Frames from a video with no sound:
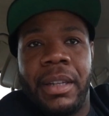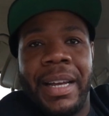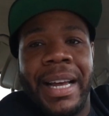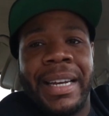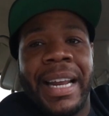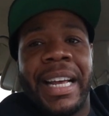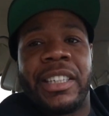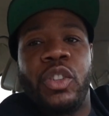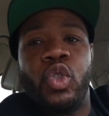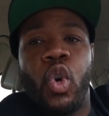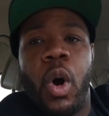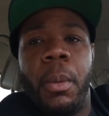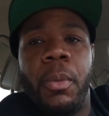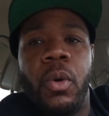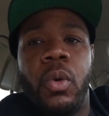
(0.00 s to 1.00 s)
And that's
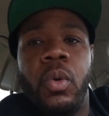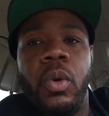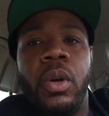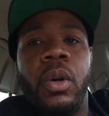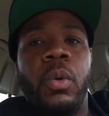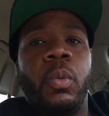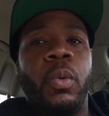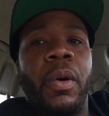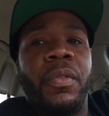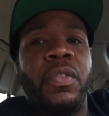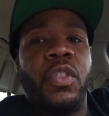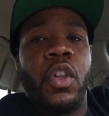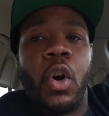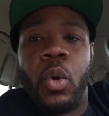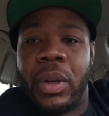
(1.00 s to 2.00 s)
normal with
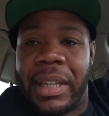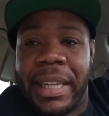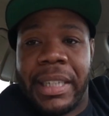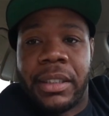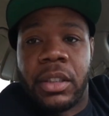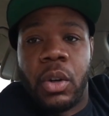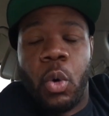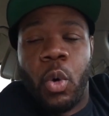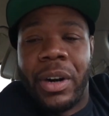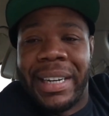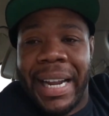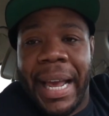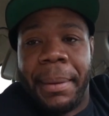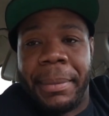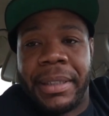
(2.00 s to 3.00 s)
no leaks or
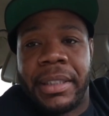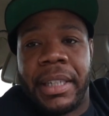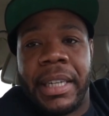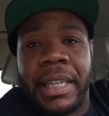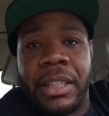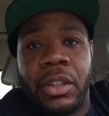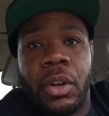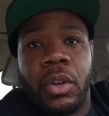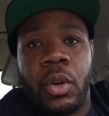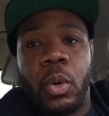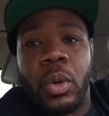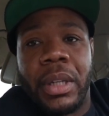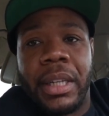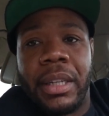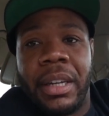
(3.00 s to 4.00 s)
damage in your
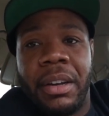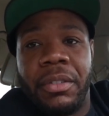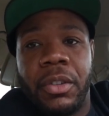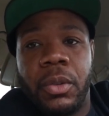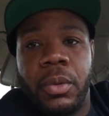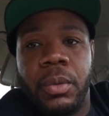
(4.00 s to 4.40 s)
coolant level.